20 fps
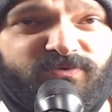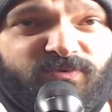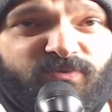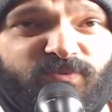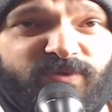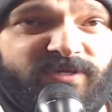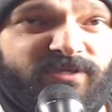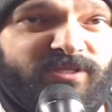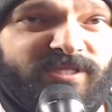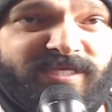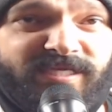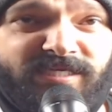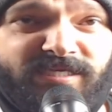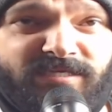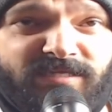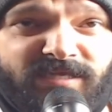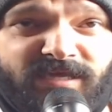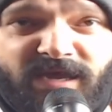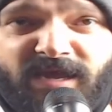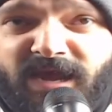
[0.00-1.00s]
We'll
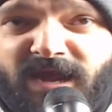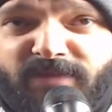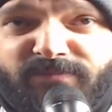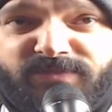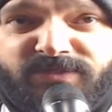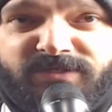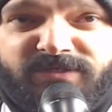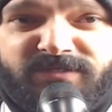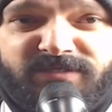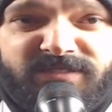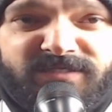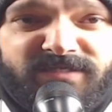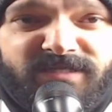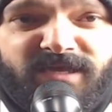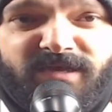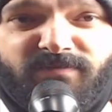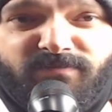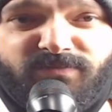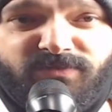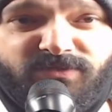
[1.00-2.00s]
eat caps and
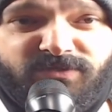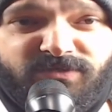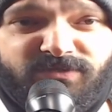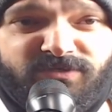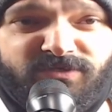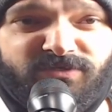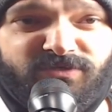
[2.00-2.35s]
stems.